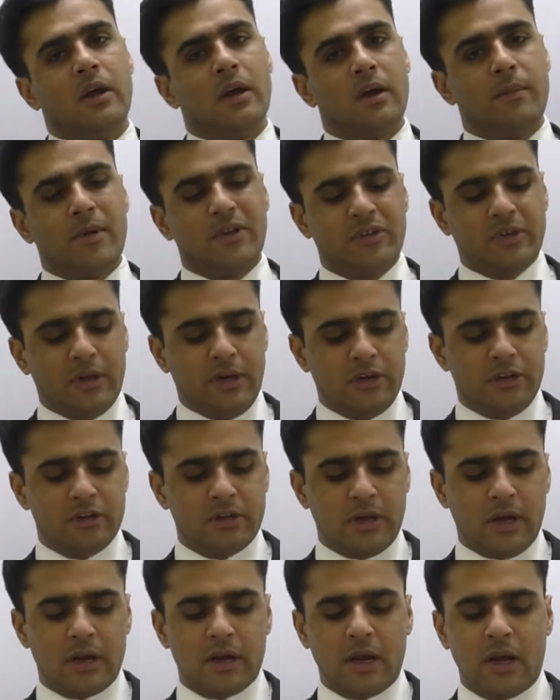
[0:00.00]
basically it
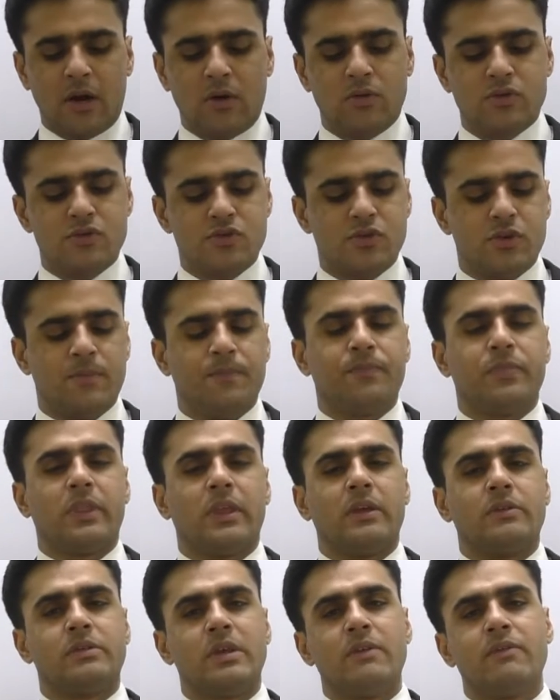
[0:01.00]
is an account,
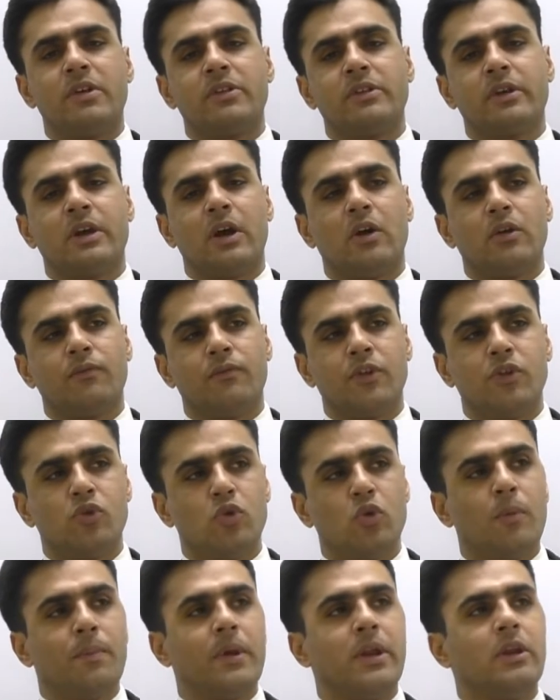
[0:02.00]
savings account which
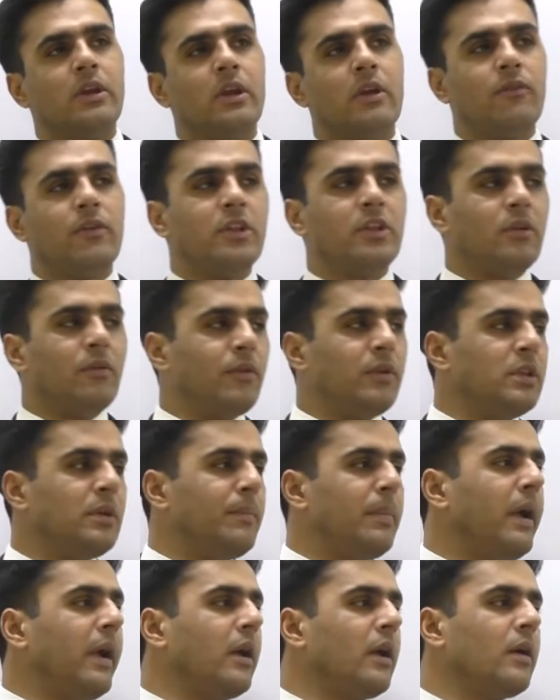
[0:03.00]
you open with the
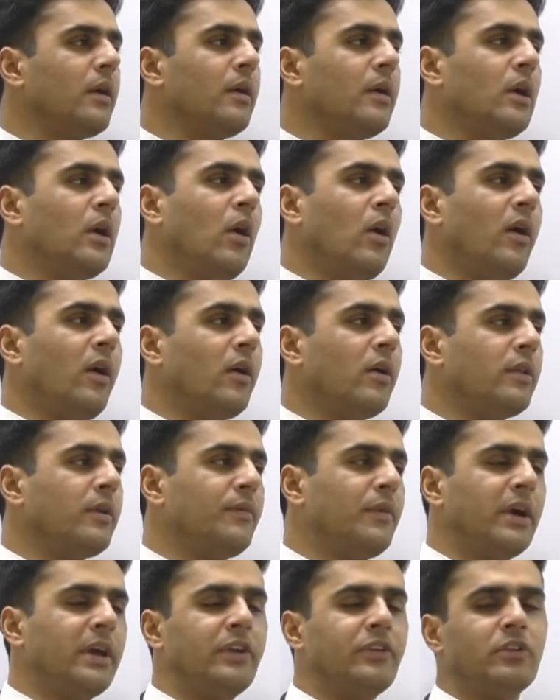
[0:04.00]
bank or
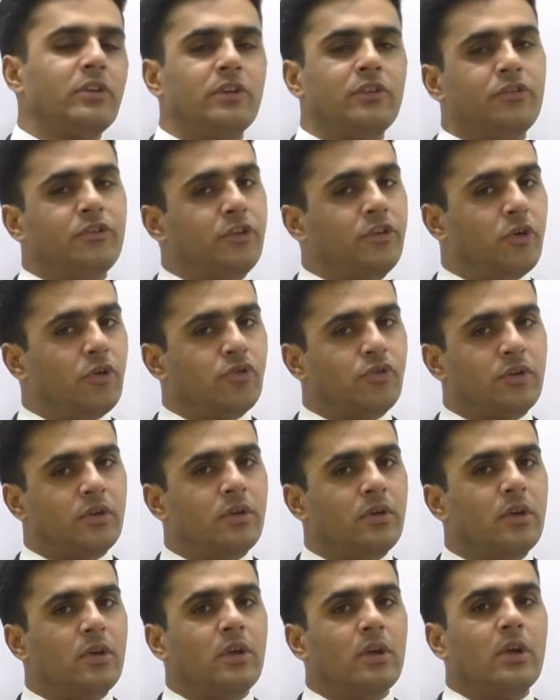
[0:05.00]
the financial
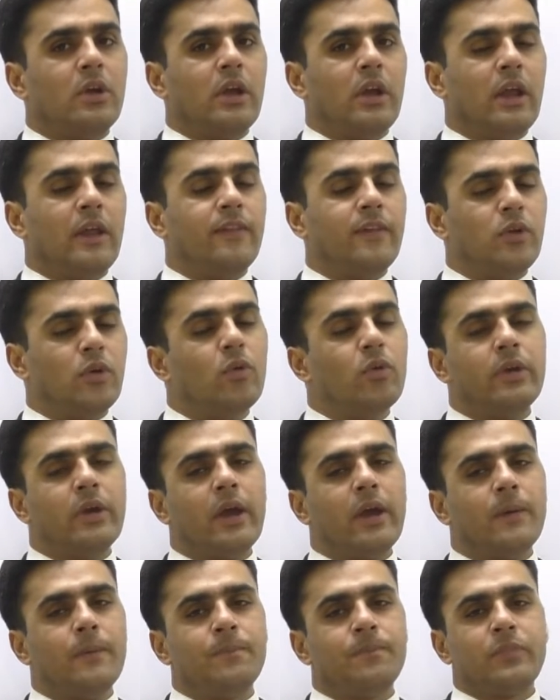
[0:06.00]
institution in the
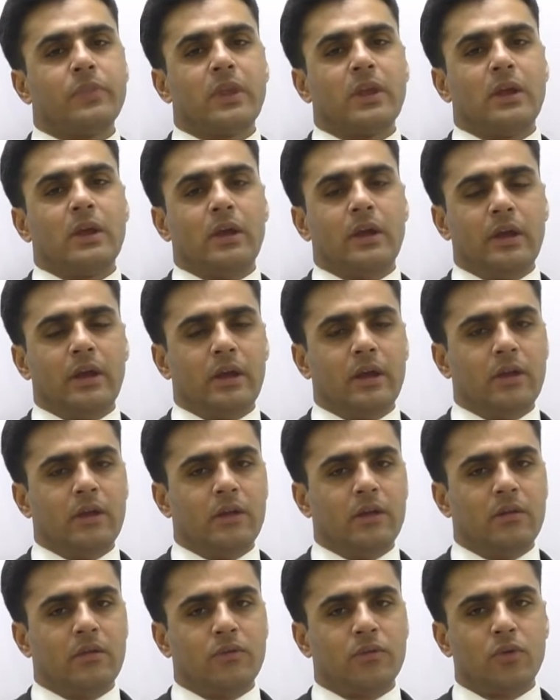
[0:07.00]

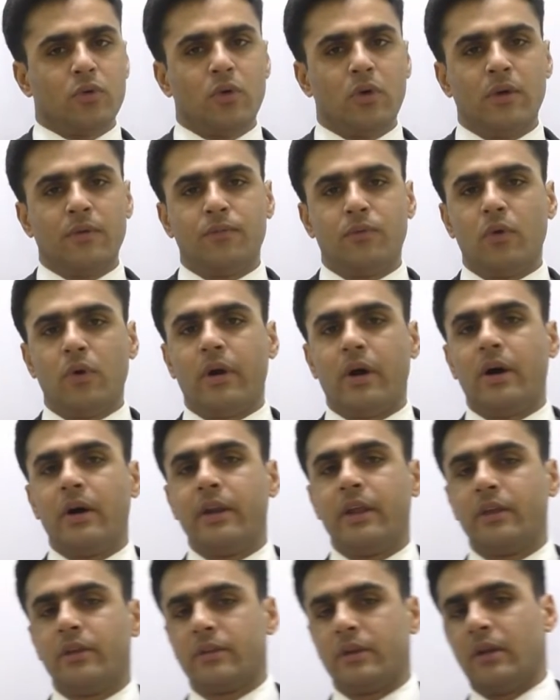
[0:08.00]
UK. So if you are
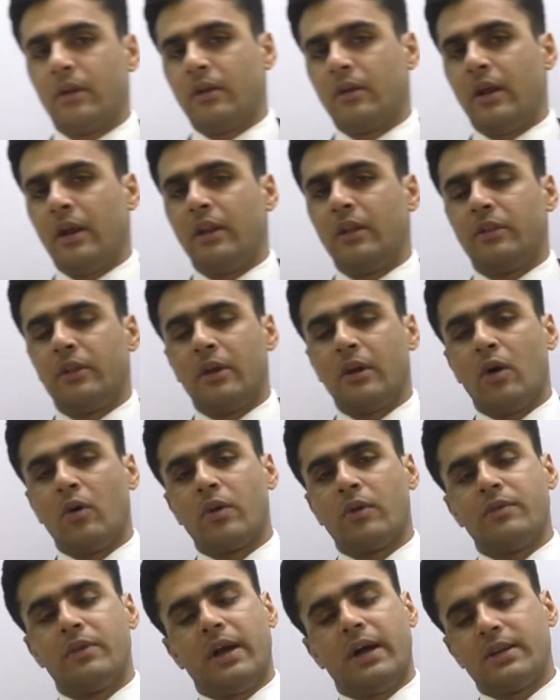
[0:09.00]
earning anything
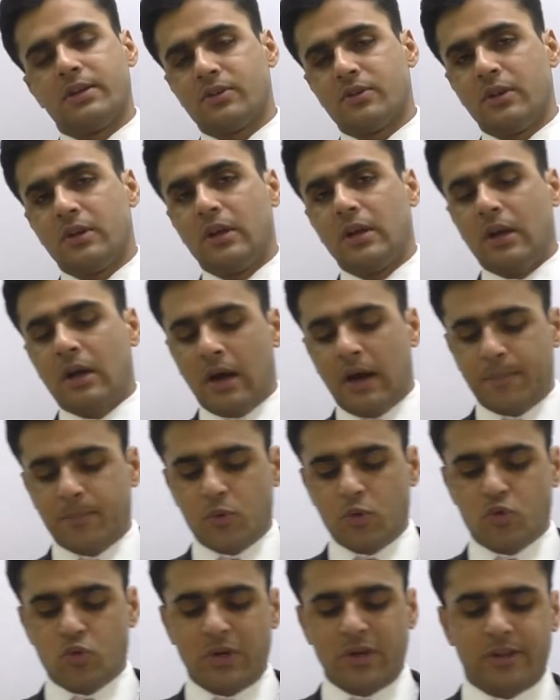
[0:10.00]
out of that,
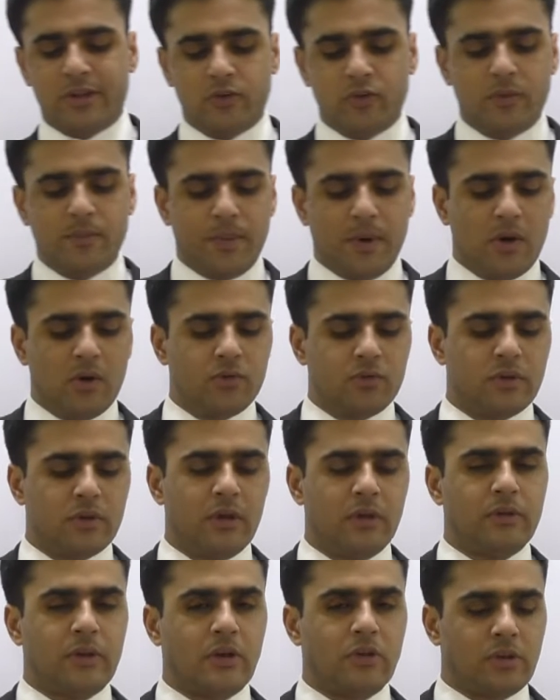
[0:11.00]
up to
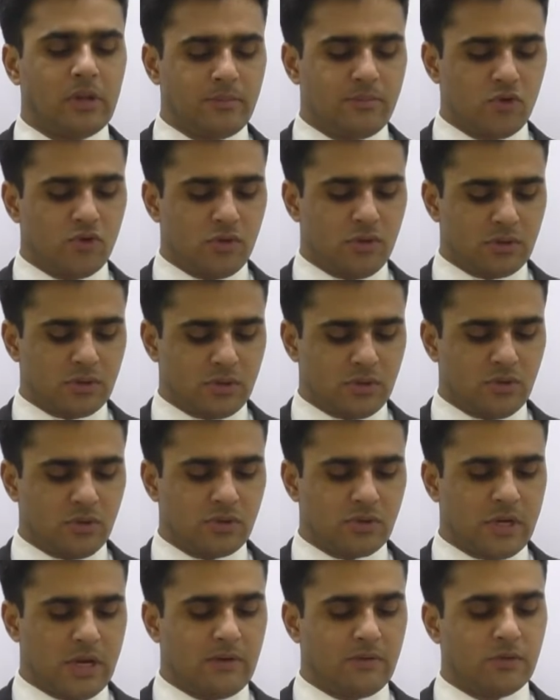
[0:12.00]
£20,000 is exempt. You
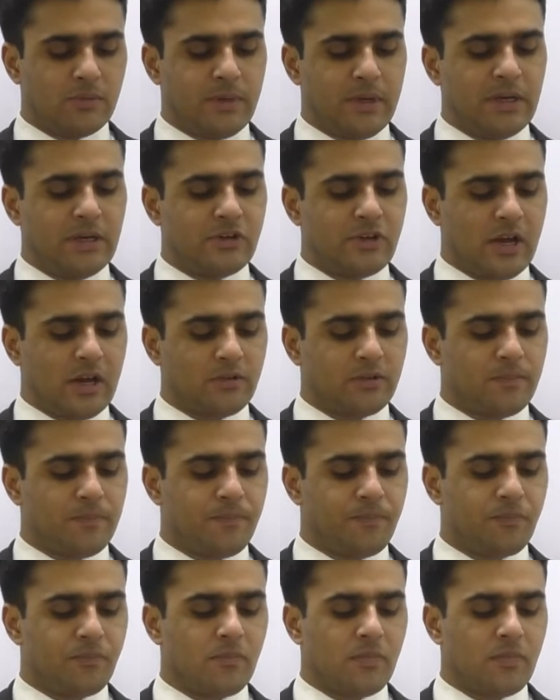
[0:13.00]
don't have to pay any tax.